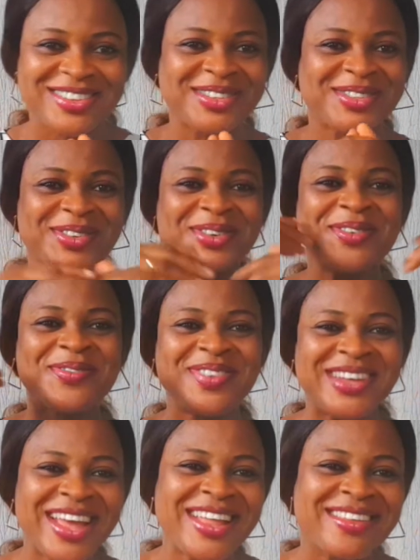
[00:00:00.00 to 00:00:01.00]
So you
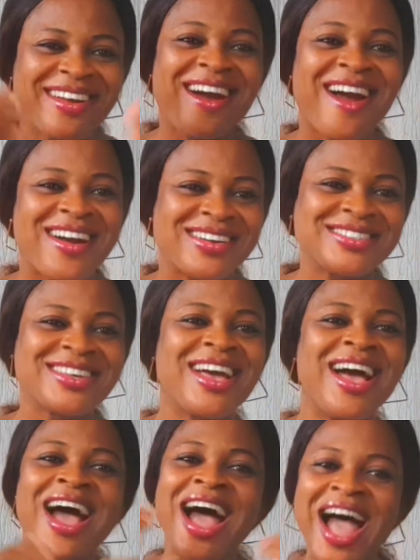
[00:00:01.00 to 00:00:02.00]
let the cat
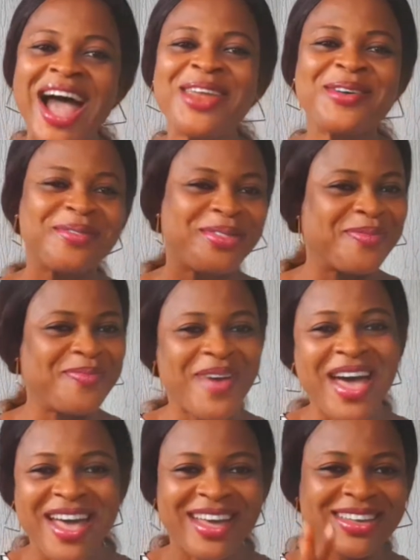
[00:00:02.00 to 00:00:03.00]
out of the
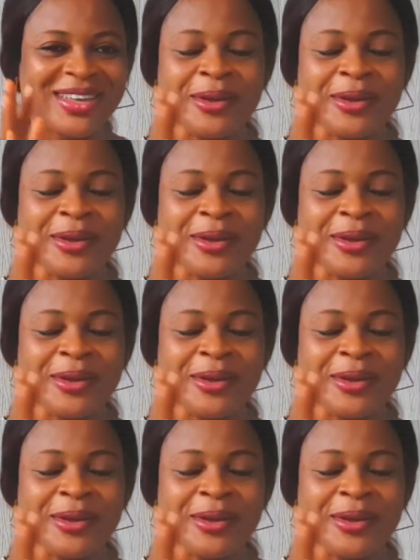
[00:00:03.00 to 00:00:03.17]
bag.